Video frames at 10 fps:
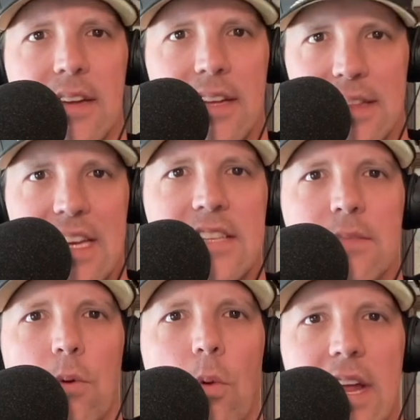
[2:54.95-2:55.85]
at
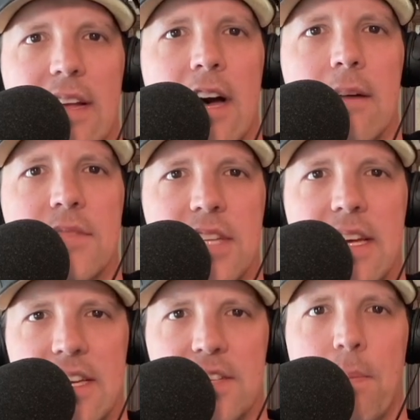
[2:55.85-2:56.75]
least when it comes to
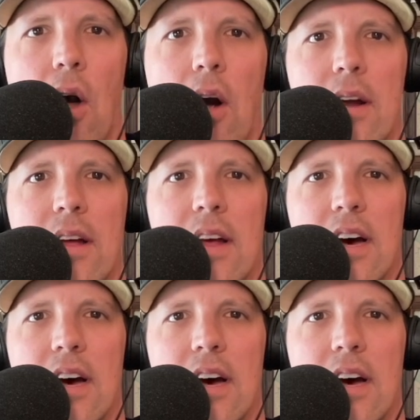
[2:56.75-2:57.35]
his part